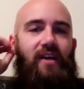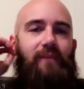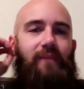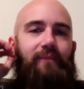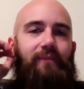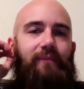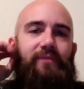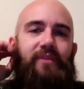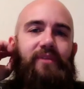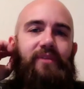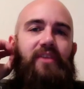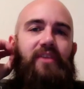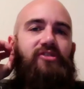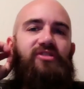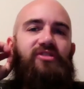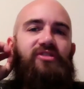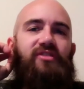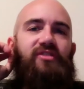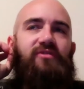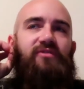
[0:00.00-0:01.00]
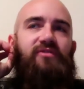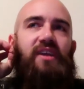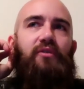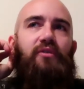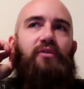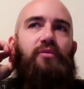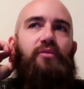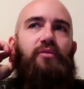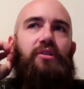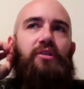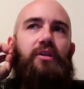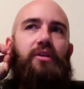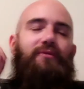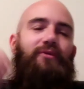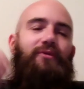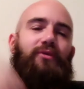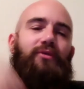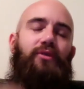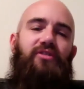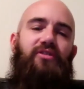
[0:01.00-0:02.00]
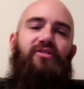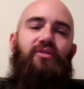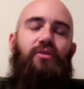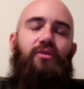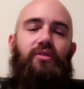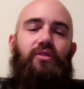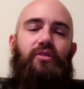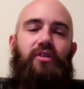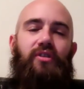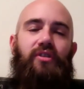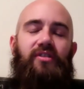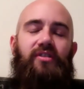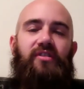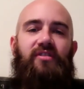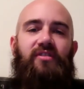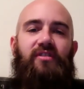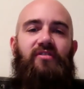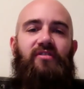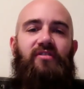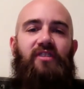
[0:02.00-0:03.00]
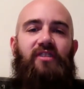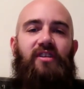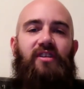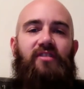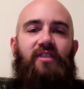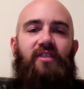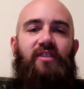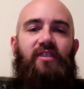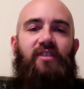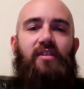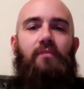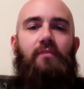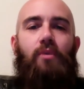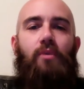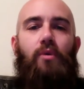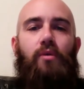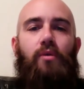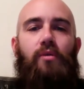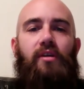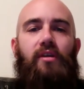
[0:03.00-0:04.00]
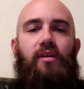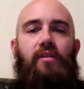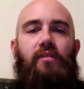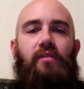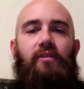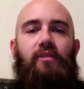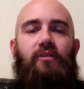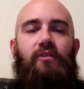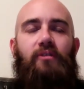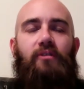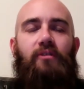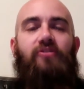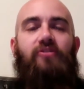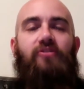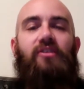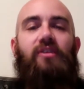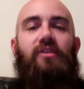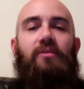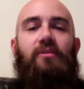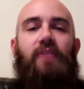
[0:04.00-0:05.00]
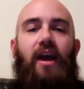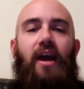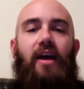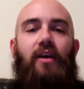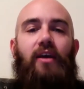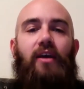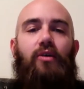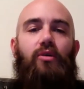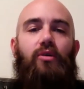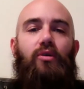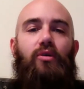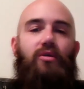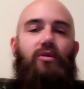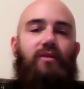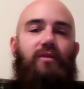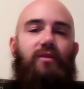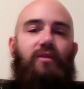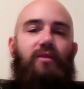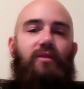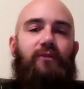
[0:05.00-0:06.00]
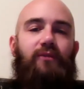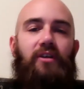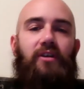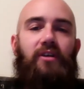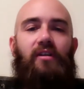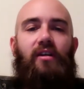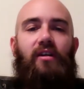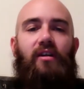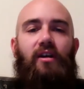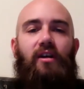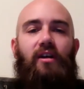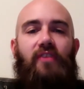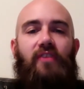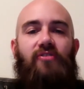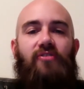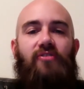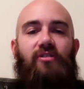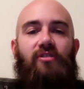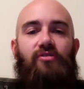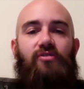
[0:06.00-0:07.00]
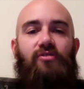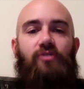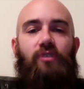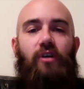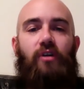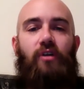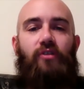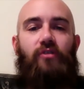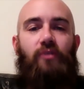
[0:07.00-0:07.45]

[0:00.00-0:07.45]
they just have never really been fully sold on Dixon as anything more than a special teams guy who can fill in on occasion in short yardage.